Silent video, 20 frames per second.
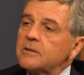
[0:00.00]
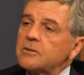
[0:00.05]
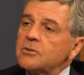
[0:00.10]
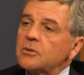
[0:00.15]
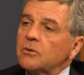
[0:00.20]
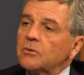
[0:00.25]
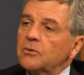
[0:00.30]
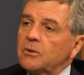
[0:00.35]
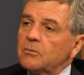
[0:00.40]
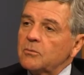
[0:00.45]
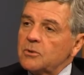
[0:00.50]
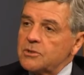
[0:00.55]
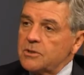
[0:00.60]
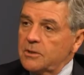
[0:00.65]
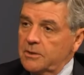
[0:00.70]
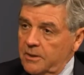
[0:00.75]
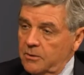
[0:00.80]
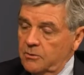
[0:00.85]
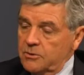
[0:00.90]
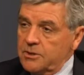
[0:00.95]
So there was
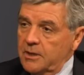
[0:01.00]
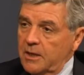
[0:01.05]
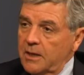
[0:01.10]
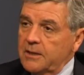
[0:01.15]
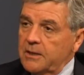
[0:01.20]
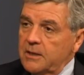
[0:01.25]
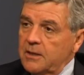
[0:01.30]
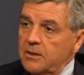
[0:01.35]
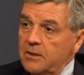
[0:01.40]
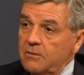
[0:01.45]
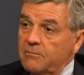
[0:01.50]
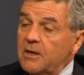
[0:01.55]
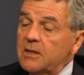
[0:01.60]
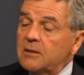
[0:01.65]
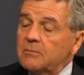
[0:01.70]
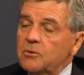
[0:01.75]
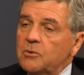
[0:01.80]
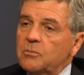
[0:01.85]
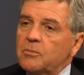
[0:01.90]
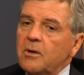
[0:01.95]
an idea to
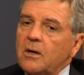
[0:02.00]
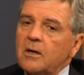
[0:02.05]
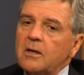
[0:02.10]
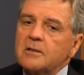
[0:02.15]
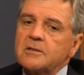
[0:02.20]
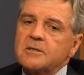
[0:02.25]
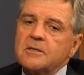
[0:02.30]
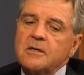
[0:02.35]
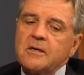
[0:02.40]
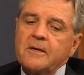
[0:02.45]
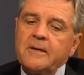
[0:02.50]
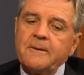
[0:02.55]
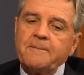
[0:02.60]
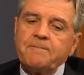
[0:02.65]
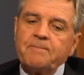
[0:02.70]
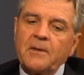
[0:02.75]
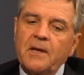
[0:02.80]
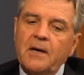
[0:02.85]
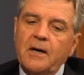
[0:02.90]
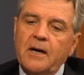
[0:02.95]
develop new products.
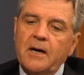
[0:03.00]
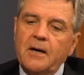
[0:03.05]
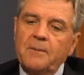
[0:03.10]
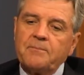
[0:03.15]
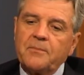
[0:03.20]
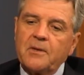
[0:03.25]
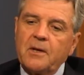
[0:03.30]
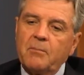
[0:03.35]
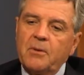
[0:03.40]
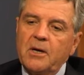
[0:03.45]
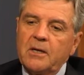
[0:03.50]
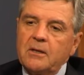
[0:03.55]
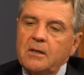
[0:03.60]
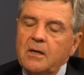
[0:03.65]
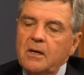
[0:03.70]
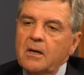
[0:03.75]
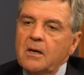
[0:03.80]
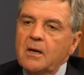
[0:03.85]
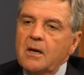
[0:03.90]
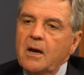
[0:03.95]
But
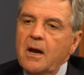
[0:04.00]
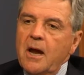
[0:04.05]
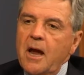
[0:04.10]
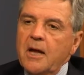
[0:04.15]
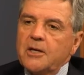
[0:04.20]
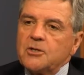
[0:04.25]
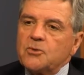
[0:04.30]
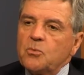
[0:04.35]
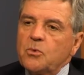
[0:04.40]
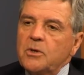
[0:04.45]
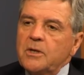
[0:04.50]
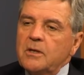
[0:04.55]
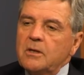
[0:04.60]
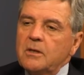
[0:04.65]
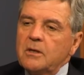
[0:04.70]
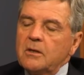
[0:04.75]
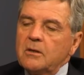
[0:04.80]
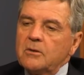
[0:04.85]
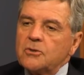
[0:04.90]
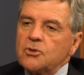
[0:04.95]
as
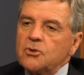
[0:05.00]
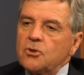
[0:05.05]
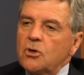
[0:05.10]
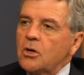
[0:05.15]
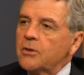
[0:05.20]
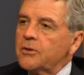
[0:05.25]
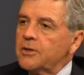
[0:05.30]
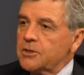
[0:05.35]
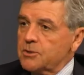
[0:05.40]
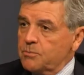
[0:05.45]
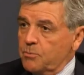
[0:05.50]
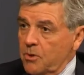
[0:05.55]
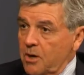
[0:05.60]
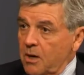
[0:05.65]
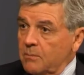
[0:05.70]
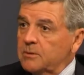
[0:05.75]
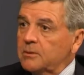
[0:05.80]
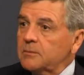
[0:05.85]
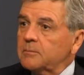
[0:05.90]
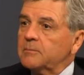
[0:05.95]
we saw this
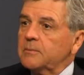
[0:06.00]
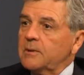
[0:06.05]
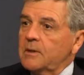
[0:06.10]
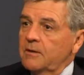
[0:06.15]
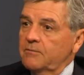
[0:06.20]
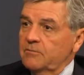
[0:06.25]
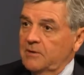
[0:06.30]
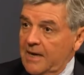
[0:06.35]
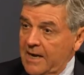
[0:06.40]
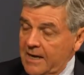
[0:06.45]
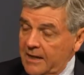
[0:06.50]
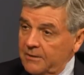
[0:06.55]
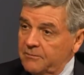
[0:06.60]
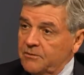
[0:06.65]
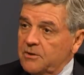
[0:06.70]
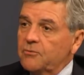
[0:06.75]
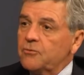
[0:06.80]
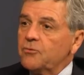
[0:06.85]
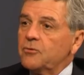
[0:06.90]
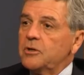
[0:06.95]
problem of lack
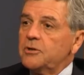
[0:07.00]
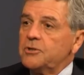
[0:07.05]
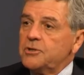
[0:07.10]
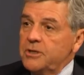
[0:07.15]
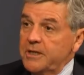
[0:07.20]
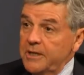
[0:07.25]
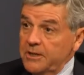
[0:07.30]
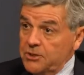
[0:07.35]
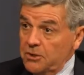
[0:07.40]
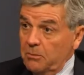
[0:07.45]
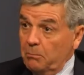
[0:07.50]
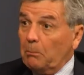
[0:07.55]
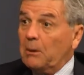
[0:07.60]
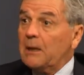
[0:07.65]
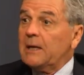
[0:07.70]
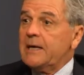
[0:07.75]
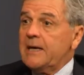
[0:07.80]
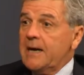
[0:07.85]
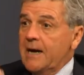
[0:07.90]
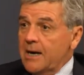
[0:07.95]
of differentiation
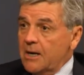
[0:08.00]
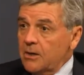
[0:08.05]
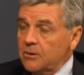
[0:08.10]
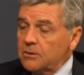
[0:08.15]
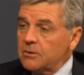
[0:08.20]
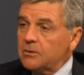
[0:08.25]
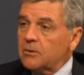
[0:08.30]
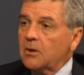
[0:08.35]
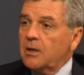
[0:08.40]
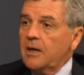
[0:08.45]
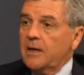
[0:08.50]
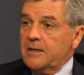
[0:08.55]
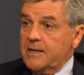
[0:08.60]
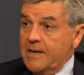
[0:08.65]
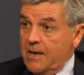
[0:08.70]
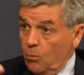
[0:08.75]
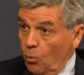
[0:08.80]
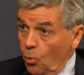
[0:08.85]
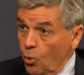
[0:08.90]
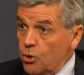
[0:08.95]
play out and
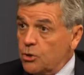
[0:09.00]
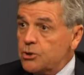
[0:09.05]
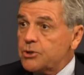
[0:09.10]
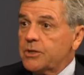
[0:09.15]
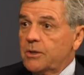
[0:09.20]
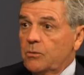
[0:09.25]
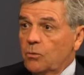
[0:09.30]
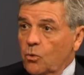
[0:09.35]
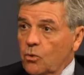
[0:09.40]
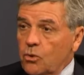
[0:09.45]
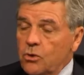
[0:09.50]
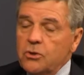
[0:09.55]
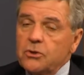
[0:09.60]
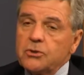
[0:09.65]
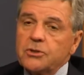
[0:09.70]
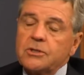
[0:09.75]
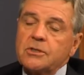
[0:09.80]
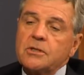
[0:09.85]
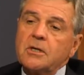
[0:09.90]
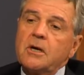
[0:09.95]
get worse and
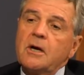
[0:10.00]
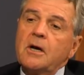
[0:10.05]
worse,